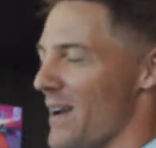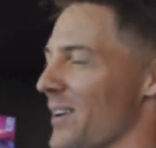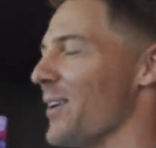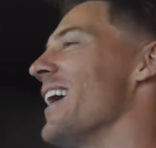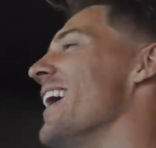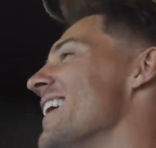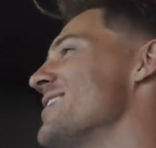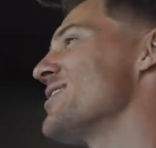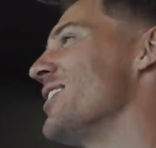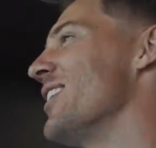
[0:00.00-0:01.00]

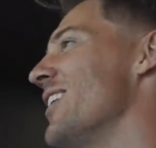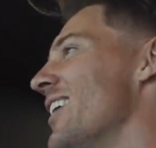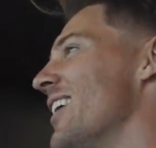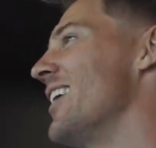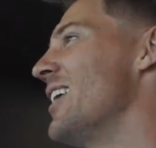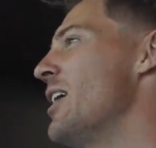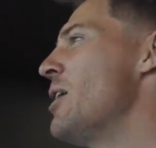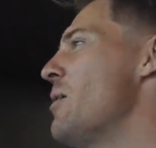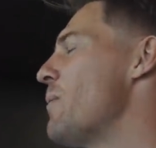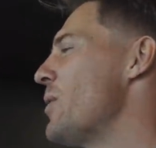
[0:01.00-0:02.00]
better. Yeah. yeah.
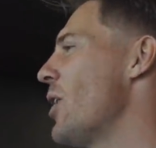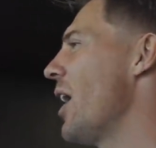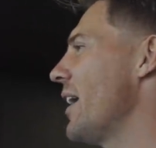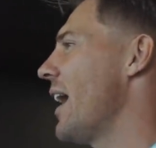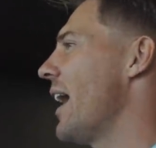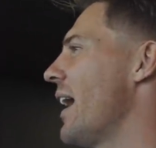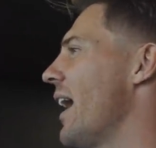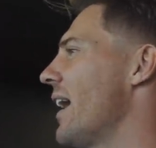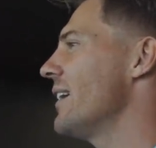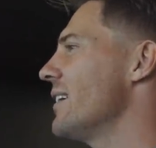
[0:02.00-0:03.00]
yeah but no, I, I,
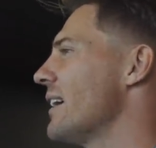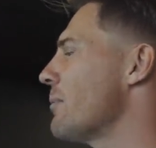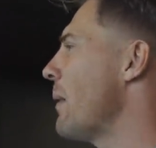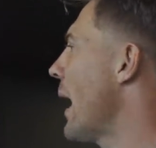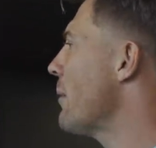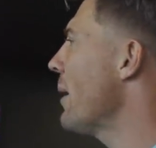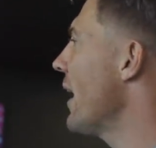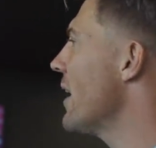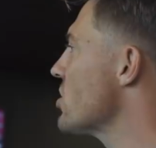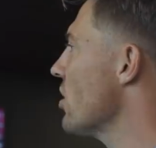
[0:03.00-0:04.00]
I like my and my
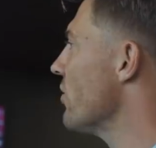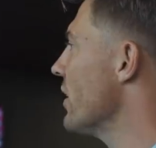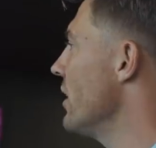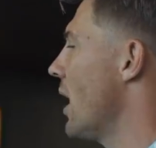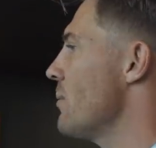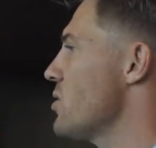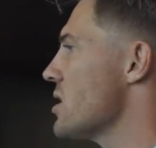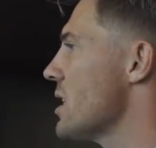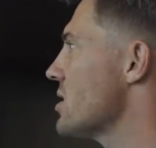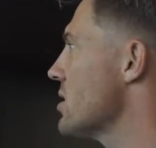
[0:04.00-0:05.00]
HRV. I'm
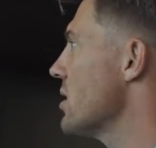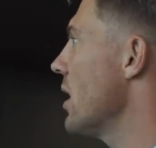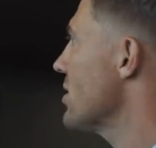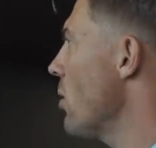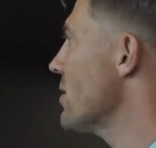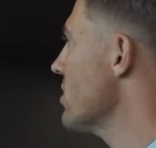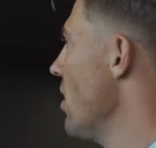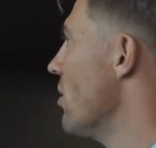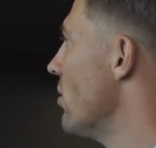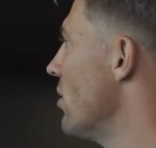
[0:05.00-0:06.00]
just it's low. It's always
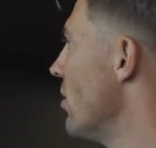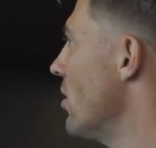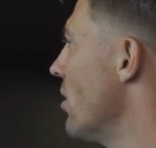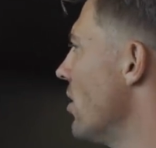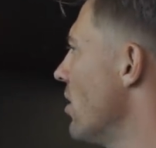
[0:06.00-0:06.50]
low. Yeah, because